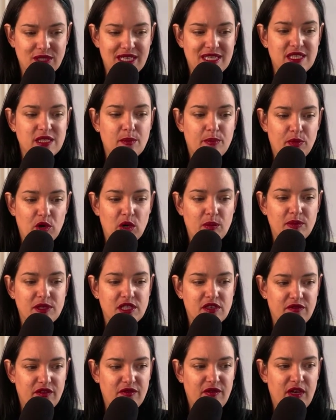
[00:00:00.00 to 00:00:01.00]
That's the purpose
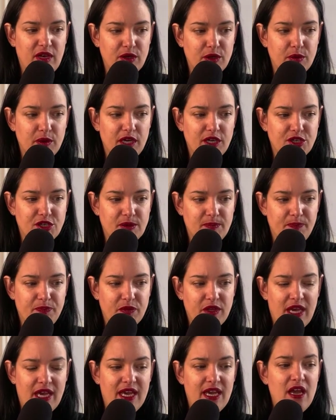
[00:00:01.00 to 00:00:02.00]
of evaluation,
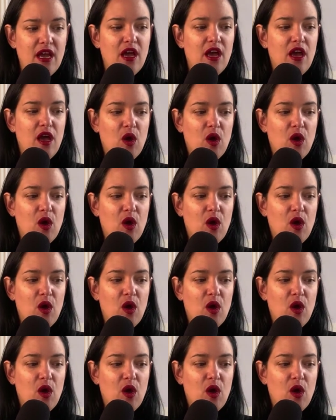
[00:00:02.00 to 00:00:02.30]
okay?